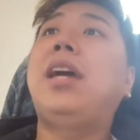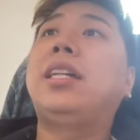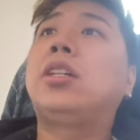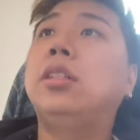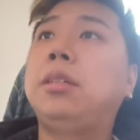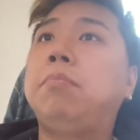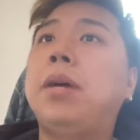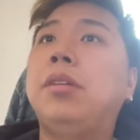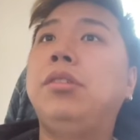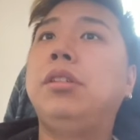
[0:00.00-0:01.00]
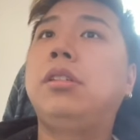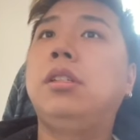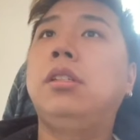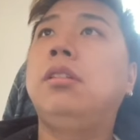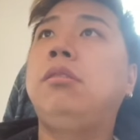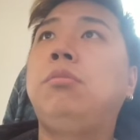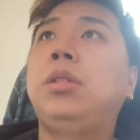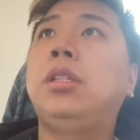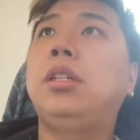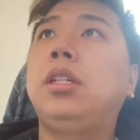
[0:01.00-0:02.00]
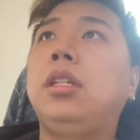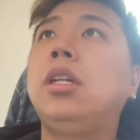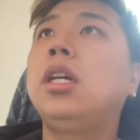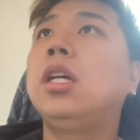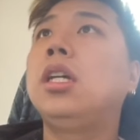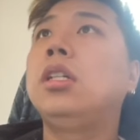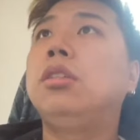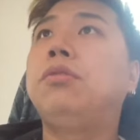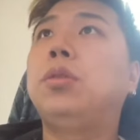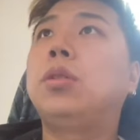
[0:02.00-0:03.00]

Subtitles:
iconic badges, and with the full